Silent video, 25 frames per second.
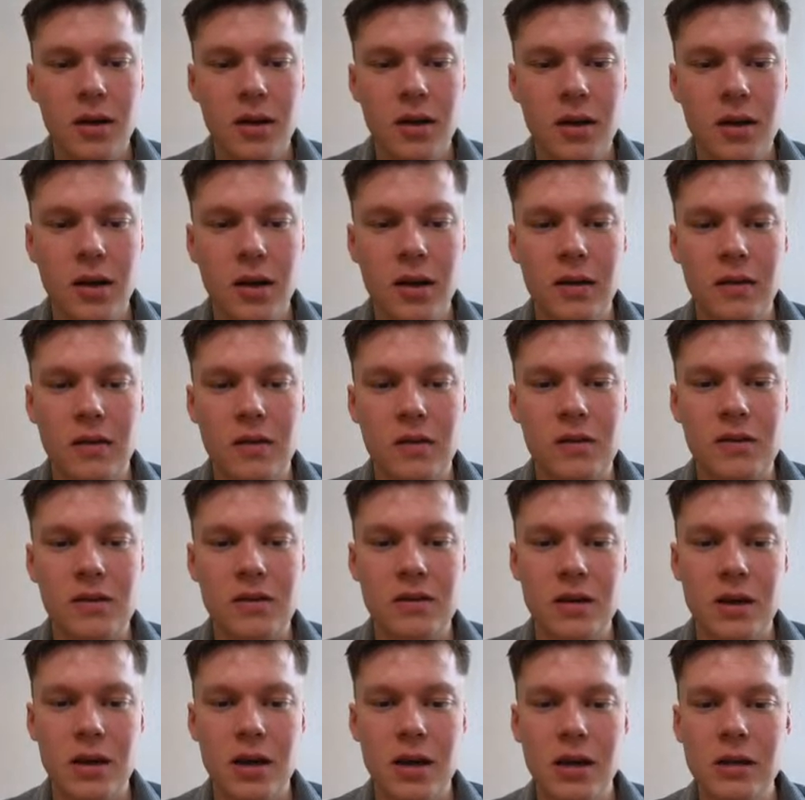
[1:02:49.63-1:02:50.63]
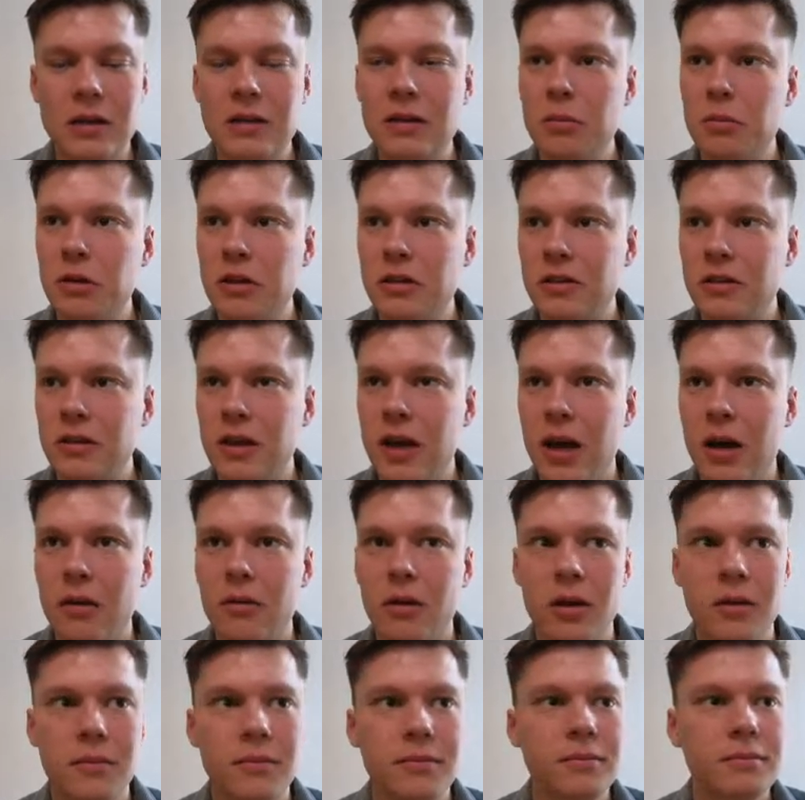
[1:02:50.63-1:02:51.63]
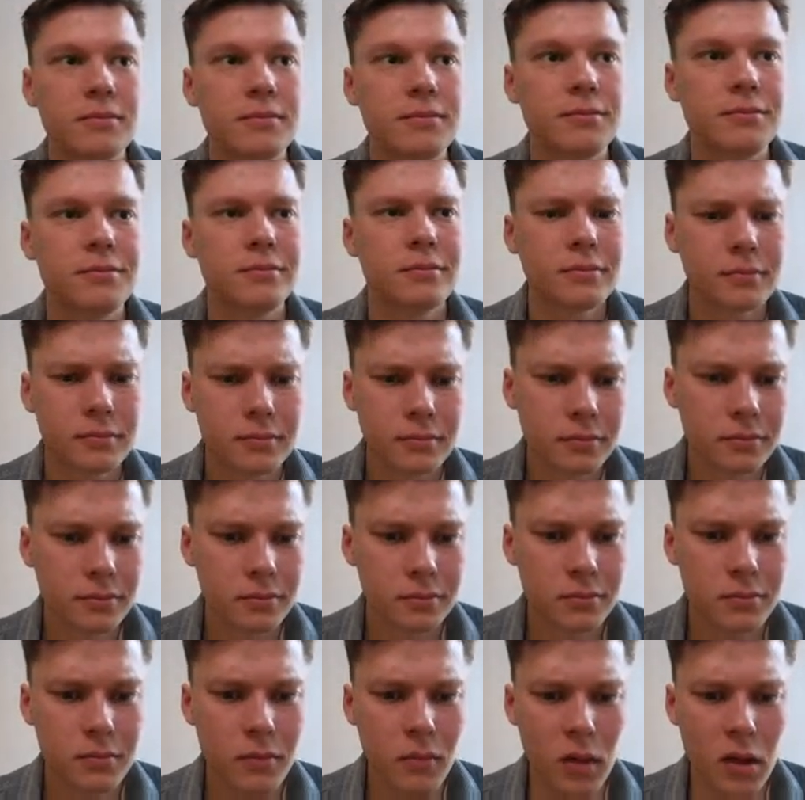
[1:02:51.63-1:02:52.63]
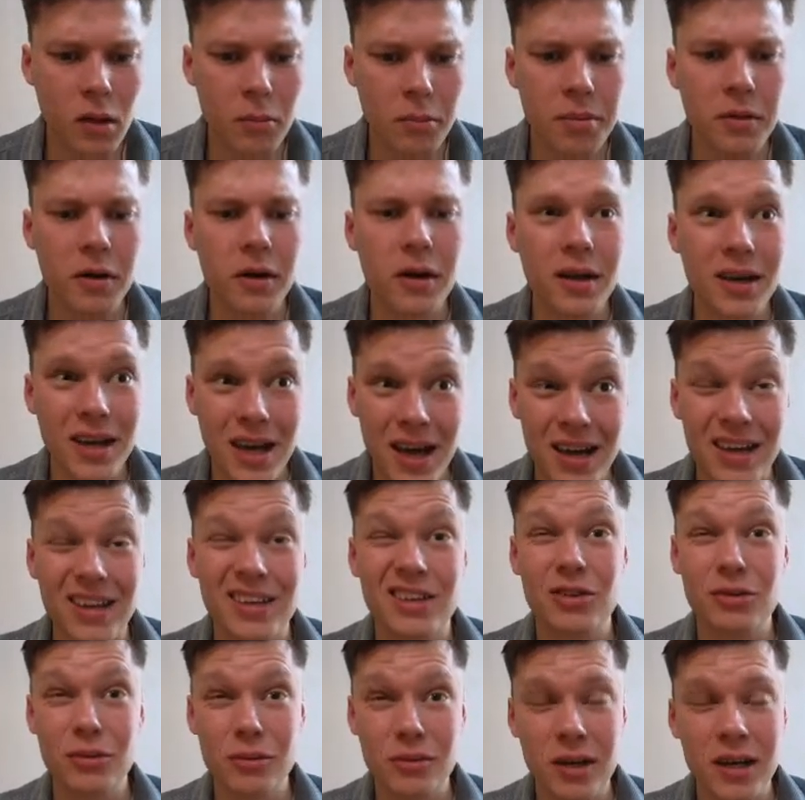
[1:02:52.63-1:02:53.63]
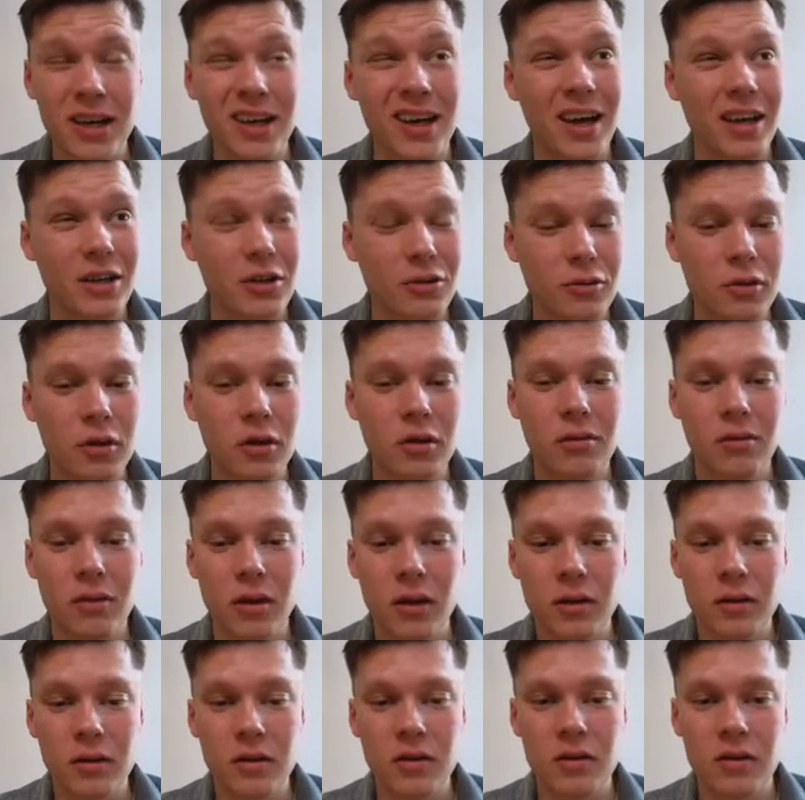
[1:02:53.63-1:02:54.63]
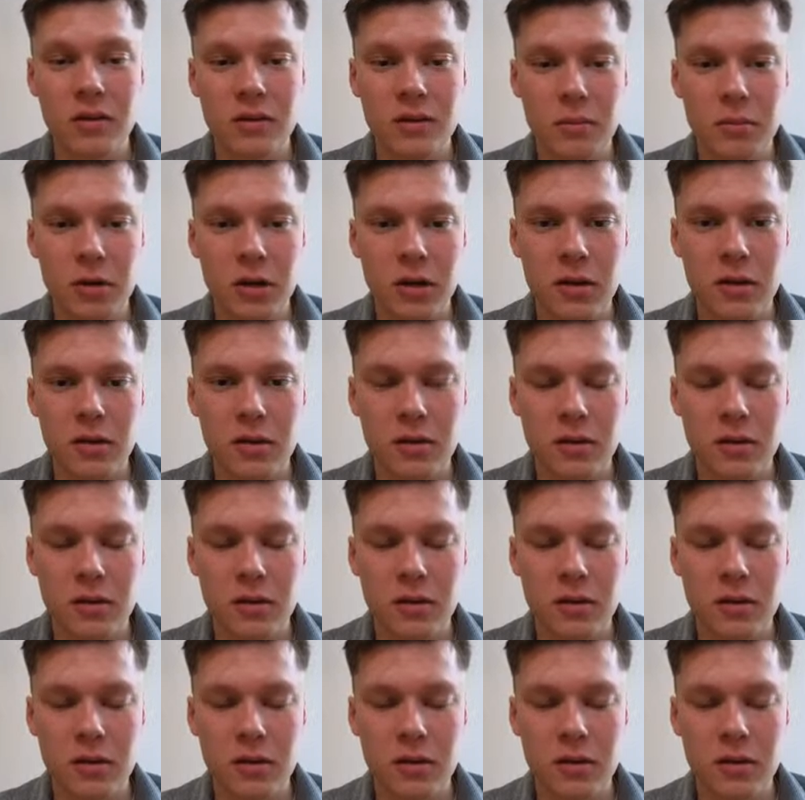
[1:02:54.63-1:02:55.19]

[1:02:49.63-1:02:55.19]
it's a bit scary. But I do agree this is a bit